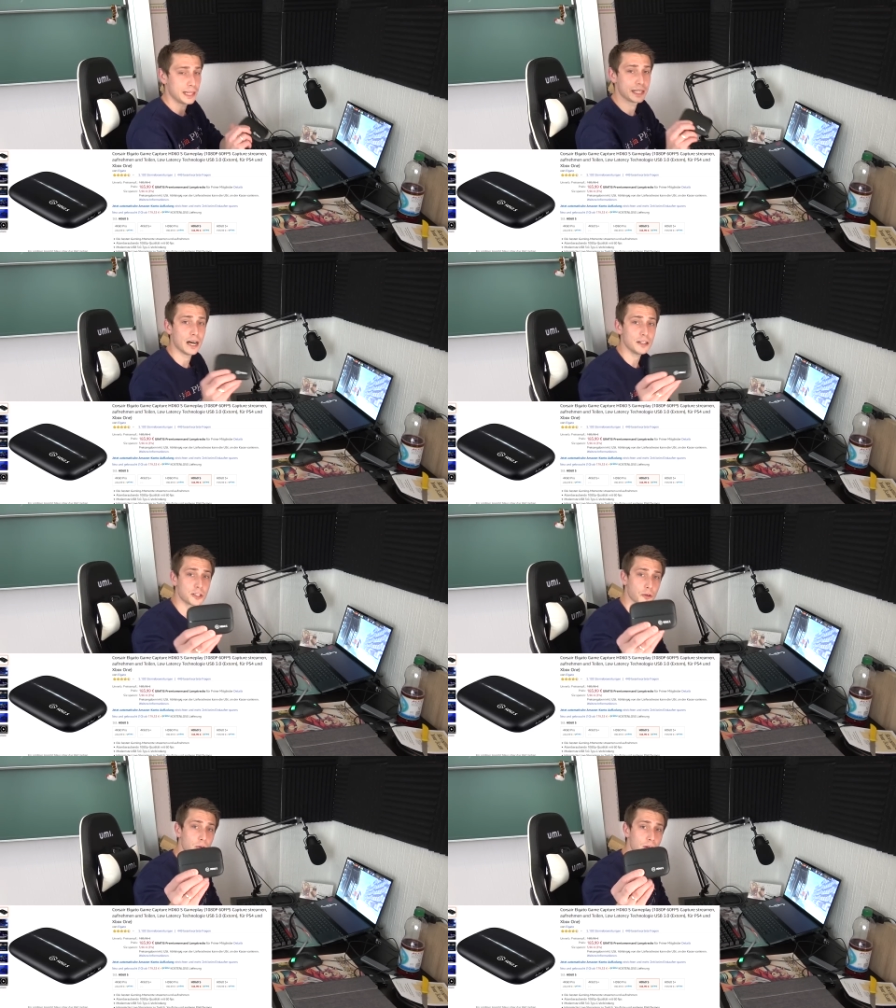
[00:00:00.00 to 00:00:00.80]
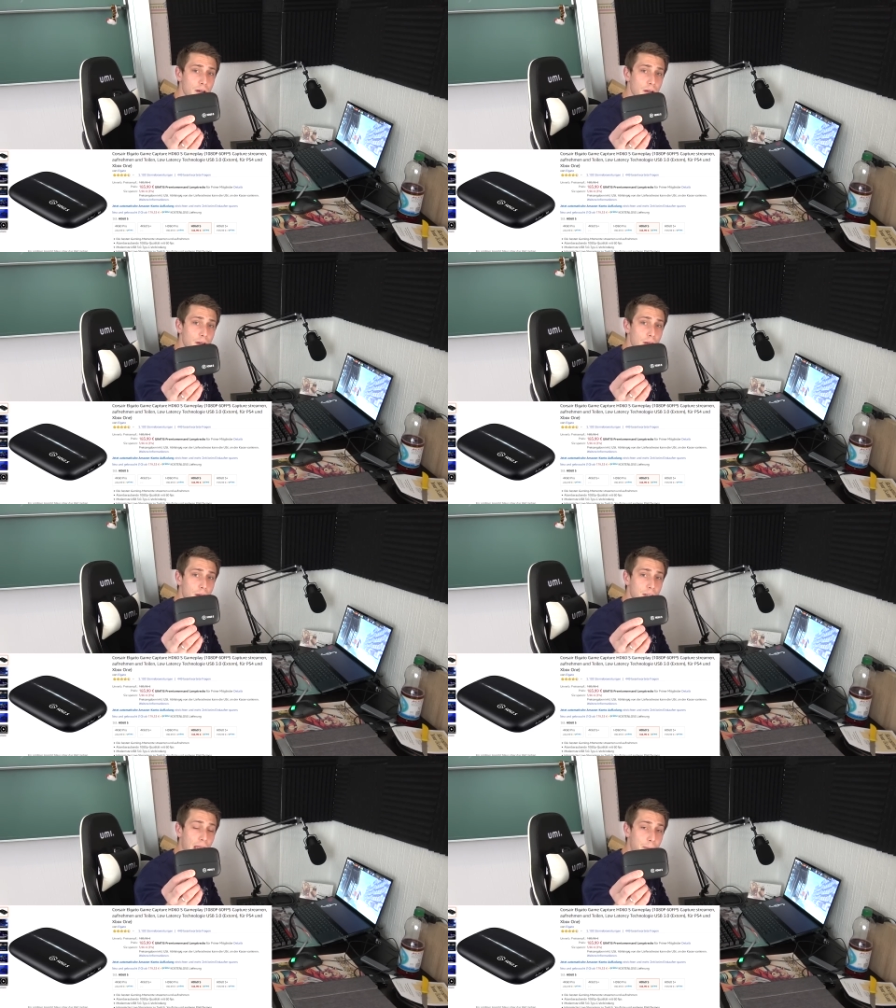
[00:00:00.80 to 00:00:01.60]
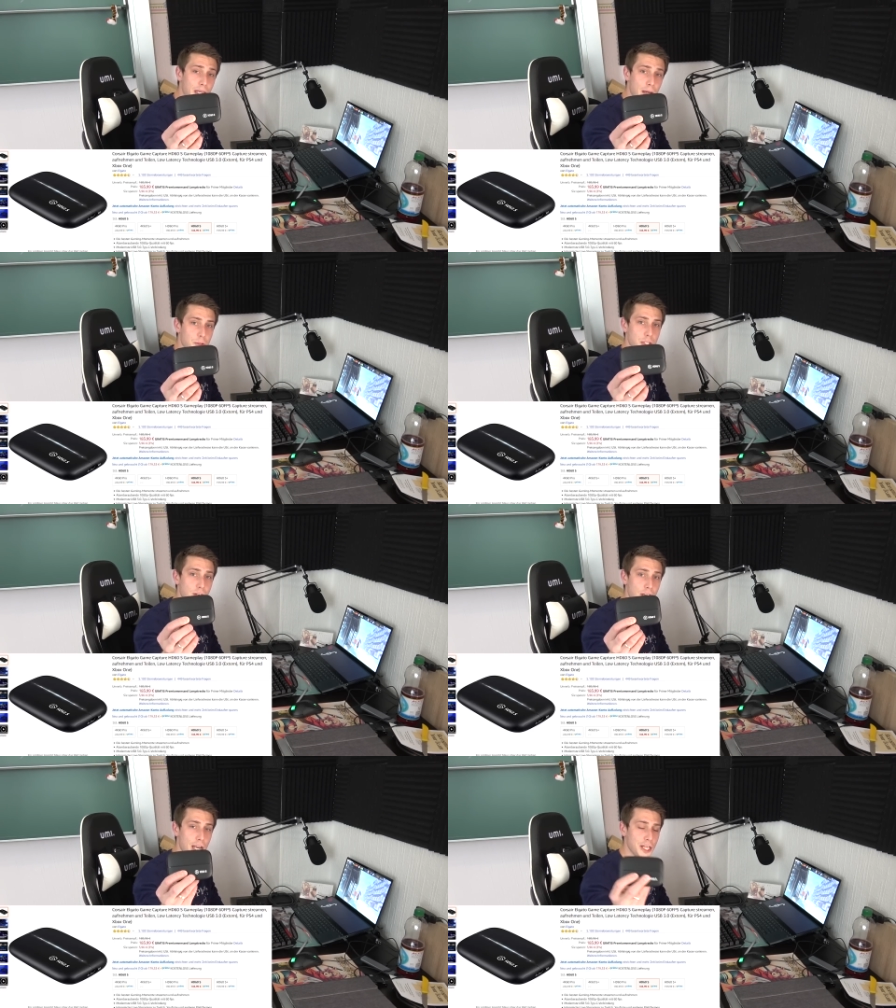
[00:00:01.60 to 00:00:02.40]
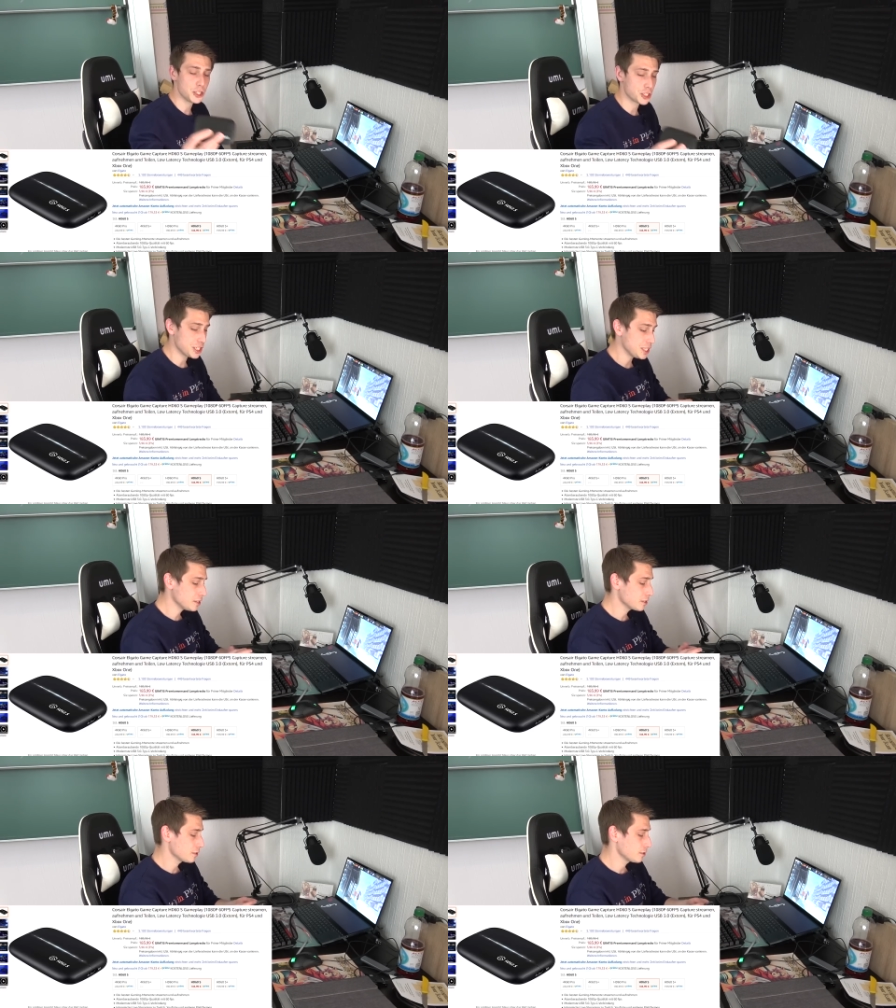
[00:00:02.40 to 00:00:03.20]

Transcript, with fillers: Elgato Game Capture HD